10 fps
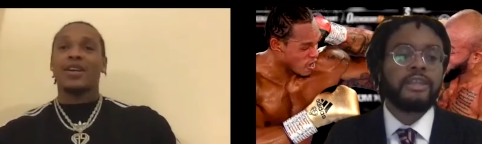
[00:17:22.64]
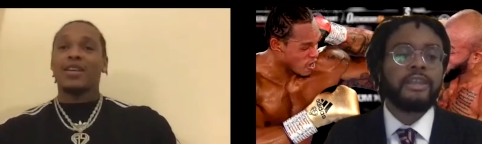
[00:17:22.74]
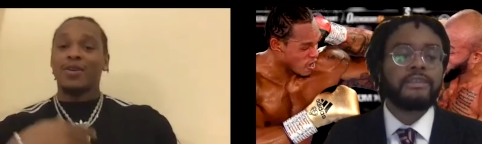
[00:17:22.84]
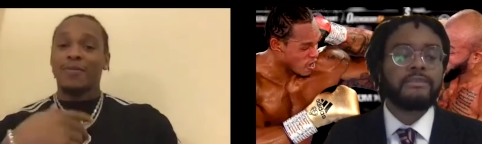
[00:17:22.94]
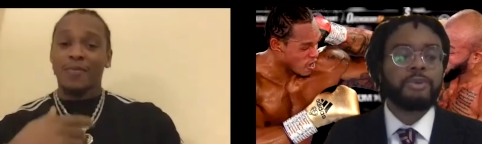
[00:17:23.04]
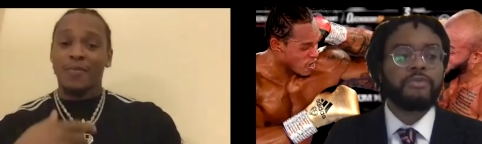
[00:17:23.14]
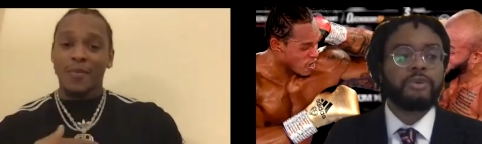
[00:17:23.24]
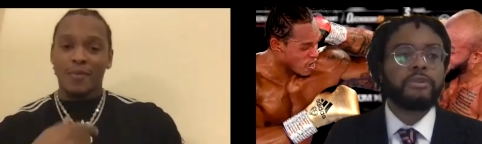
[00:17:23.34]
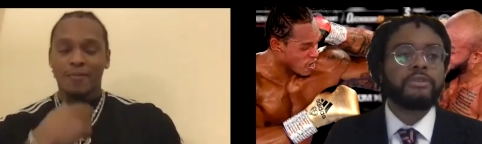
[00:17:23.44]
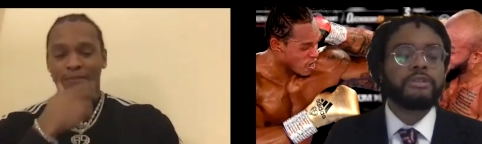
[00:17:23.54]
Speaker 1: let's move
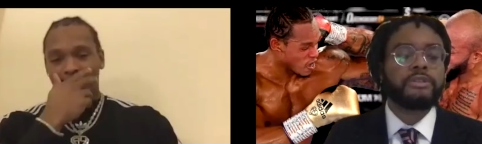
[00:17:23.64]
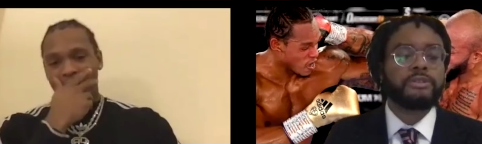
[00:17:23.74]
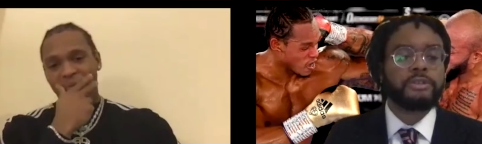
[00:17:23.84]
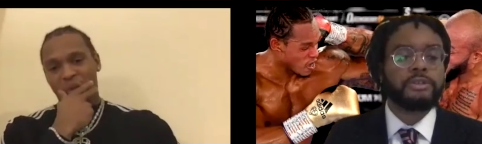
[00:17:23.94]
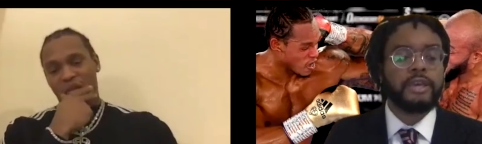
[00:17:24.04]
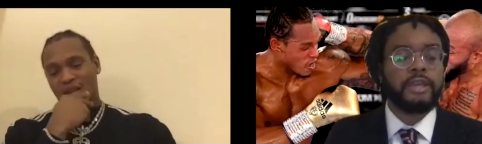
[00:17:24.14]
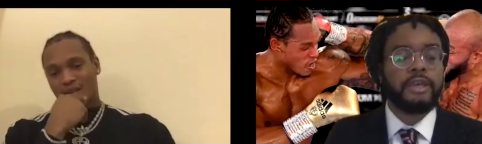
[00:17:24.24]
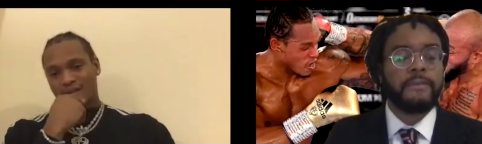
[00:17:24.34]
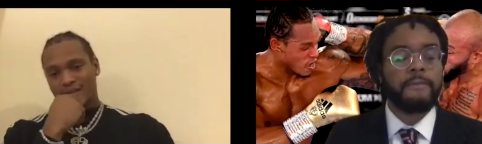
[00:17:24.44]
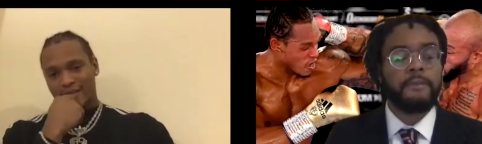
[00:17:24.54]
on to Tunde yeah.
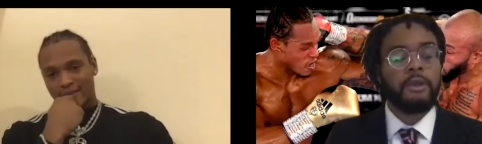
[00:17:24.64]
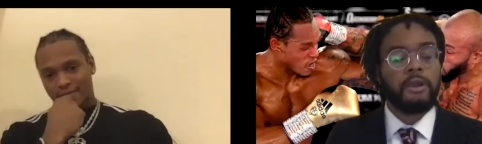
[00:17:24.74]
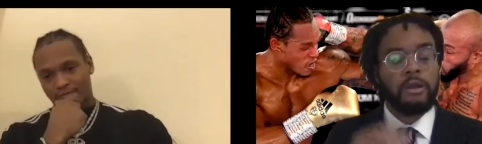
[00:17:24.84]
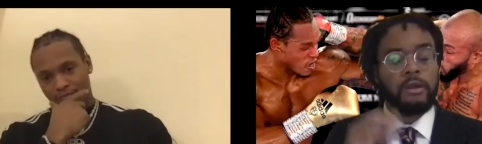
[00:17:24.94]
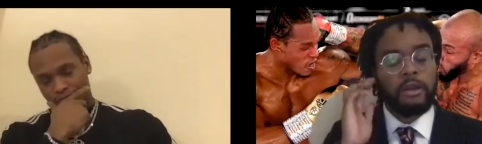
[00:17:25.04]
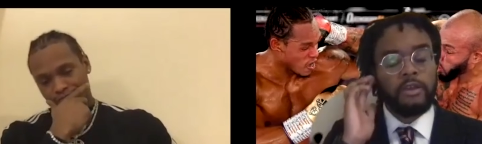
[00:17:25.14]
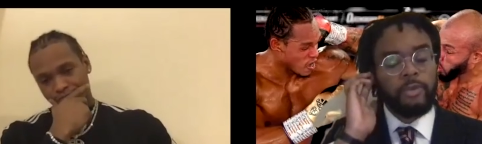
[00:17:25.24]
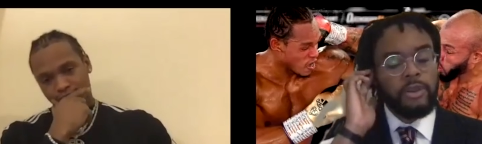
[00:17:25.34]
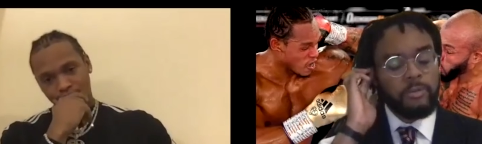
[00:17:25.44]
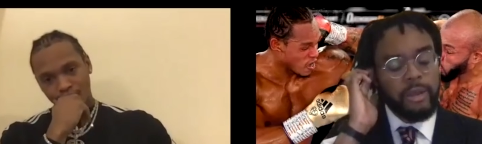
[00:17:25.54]
then. If
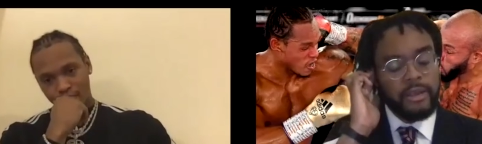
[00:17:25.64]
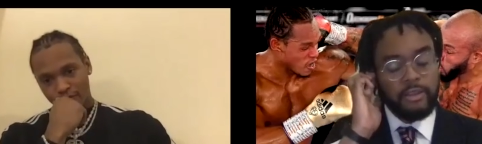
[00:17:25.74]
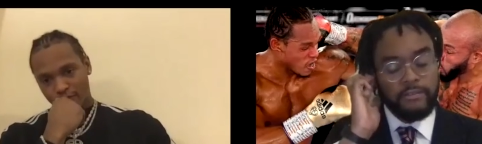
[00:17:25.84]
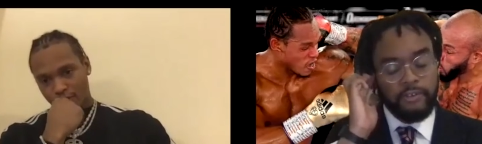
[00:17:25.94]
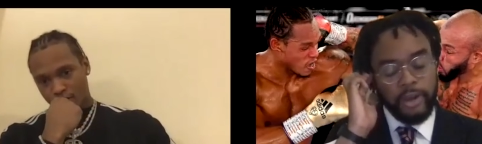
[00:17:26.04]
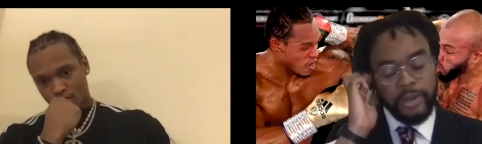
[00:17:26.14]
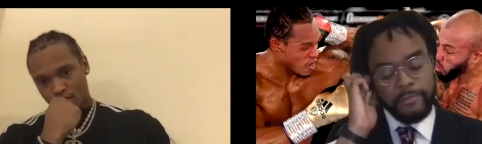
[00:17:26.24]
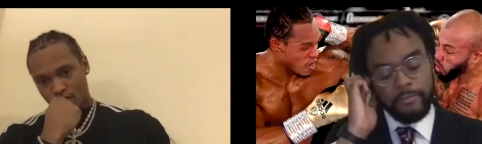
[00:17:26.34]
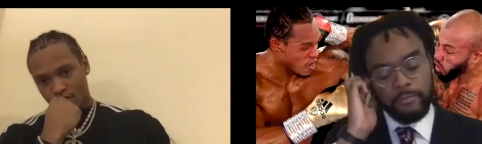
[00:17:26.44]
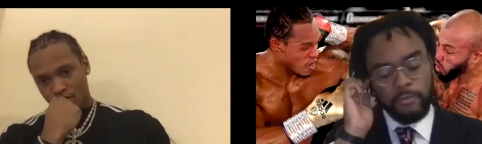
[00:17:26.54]
we look back at the fight,
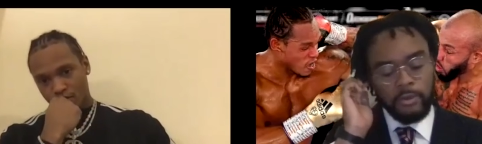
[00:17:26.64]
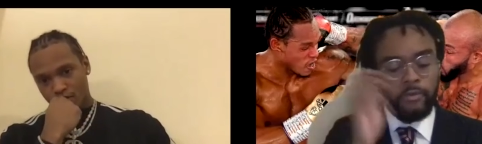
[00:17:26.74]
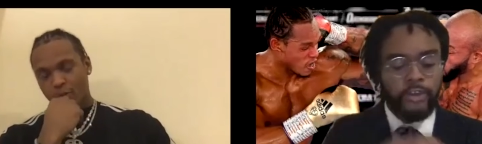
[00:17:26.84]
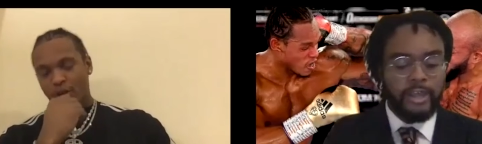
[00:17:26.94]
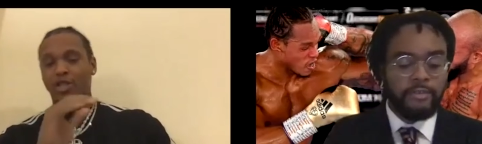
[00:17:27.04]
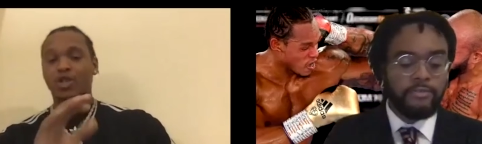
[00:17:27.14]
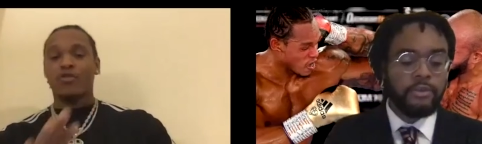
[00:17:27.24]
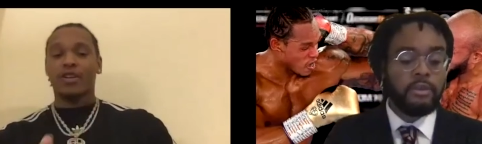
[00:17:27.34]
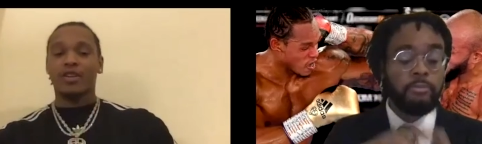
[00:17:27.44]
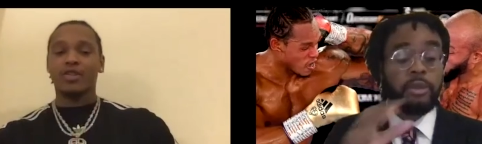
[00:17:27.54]
Kovalev.
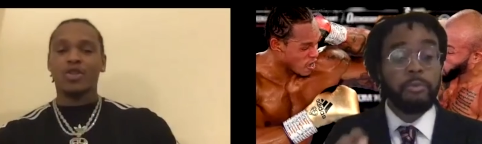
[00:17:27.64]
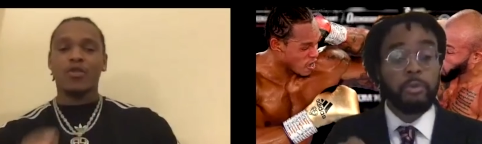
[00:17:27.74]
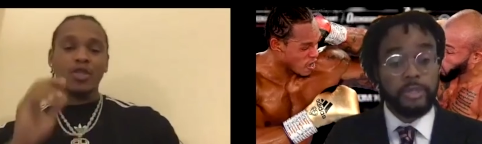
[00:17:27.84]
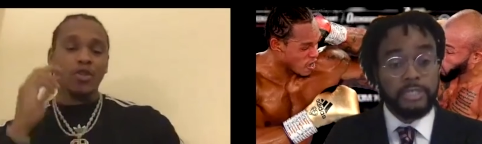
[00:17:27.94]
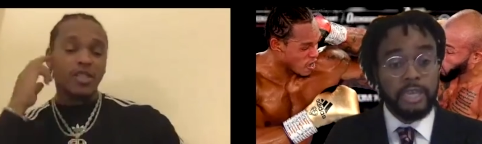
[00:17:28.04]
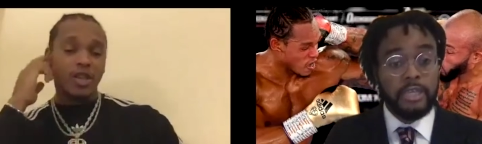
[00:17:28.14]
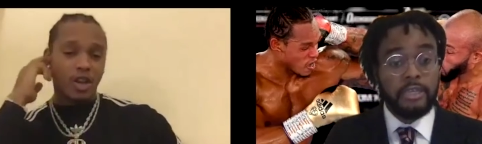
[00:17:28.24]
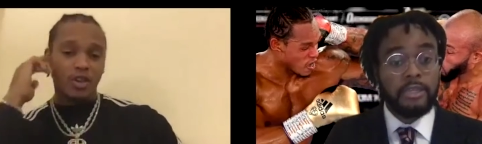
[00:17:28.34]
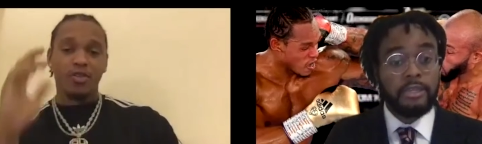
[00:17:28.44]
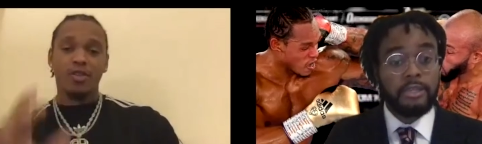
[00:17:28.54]
Wait, sorry, sorry, sorry to cut
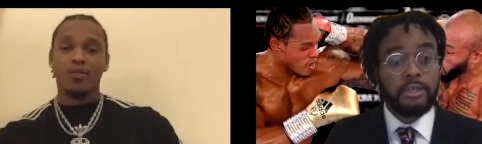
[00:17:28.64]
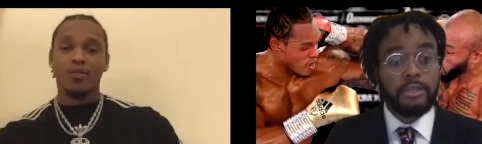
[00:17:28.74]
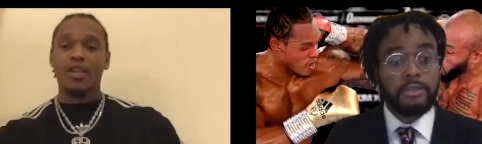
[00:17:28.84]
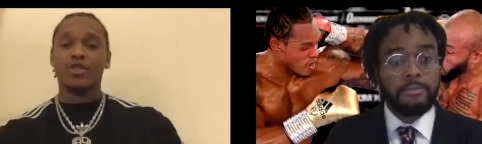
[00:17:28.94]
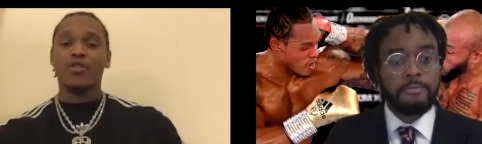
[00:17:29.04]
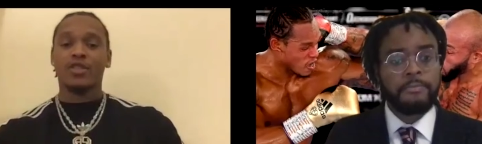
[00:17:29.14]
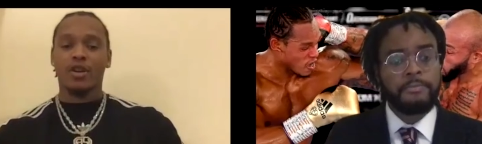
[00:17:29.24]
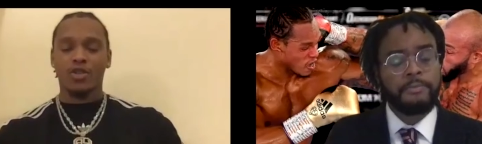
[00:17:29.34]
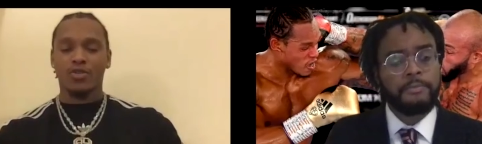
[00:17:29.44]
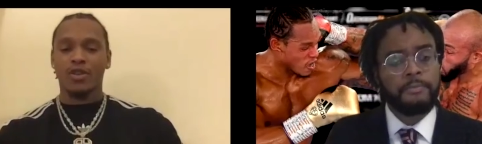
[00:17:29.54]
you.
Speaker 2: Wait, sorry to
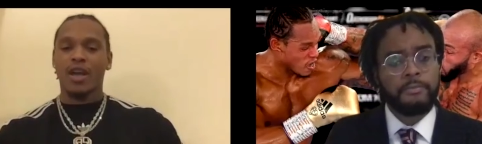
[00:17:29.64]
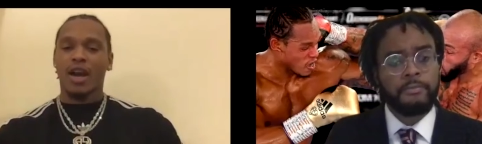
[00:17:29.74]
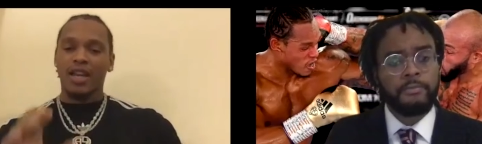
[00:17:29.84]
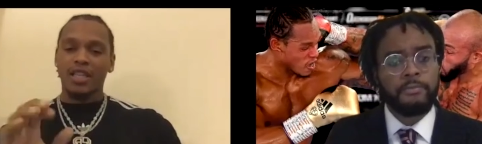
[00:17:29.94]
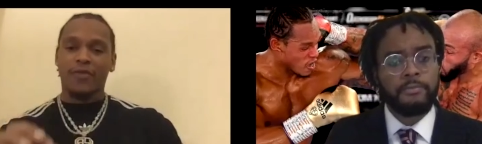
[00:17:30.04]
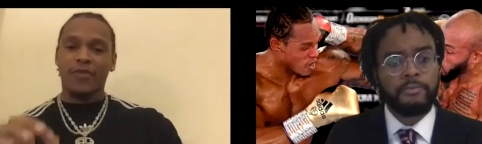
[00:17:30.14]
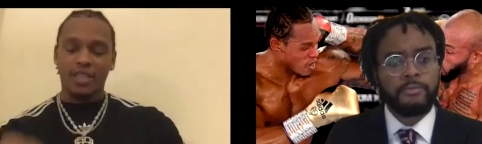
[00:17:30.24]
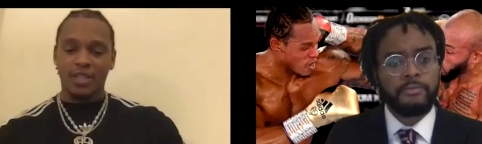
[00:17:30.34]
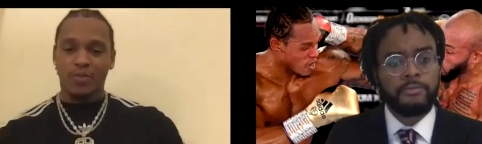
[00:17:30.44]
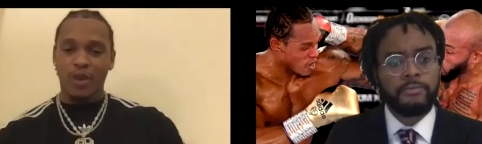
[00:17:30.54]
cut you. I need to finish
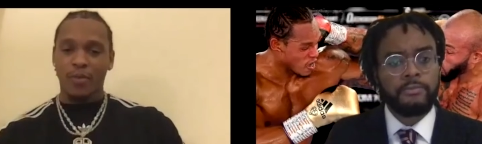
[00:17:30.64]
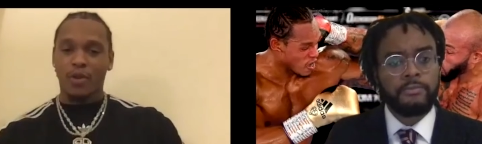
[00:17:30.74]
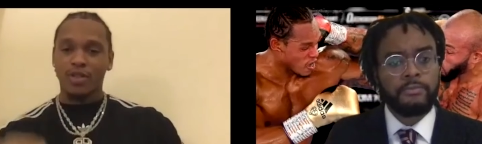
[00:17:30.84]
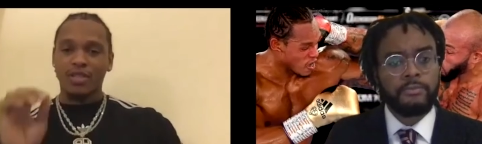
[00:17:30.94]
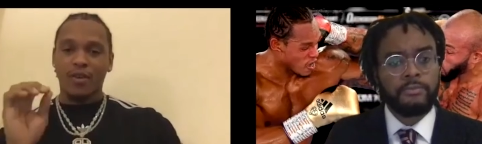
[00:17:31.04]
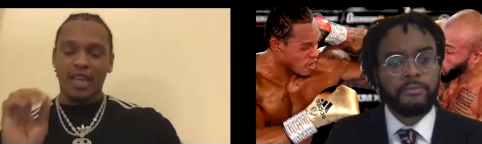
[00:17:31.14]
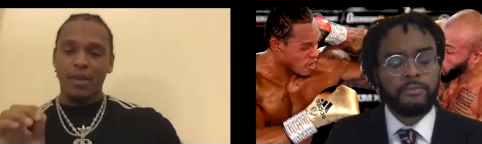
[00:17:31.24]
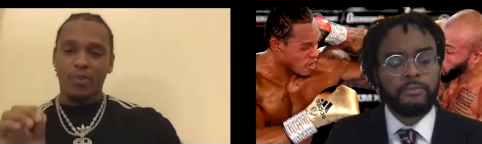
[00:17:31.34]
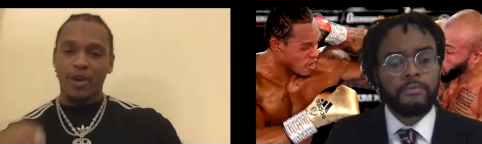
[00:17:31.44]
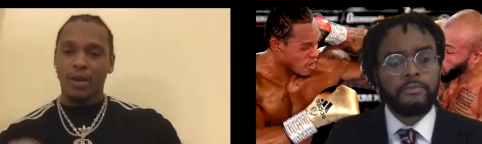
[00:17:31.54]
this point because this is a key
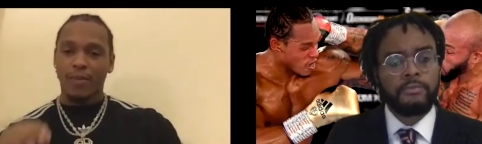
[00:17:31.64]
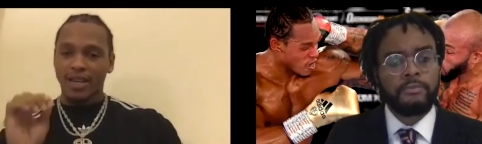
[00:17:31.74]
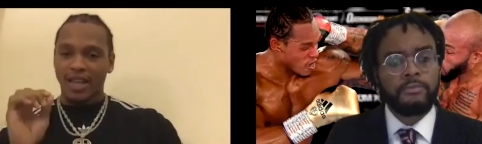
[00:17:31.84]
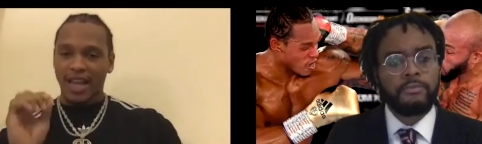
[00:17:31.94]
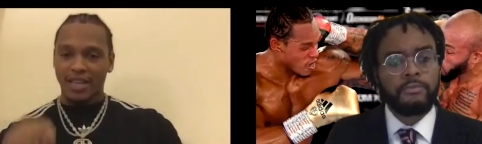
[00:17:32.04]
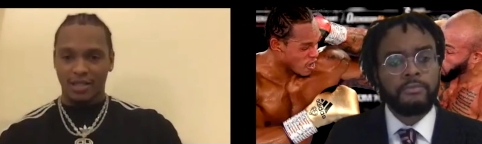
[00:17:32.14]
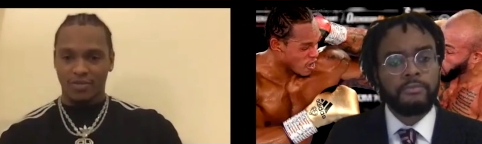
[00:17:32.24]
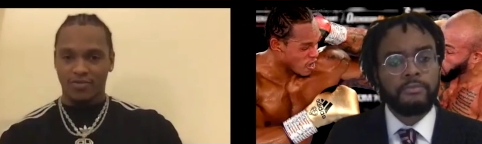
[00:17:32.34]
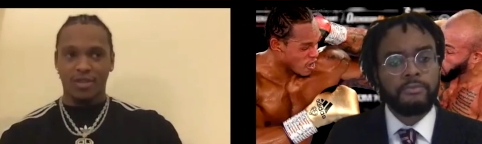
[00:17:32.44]
point about the hand injury.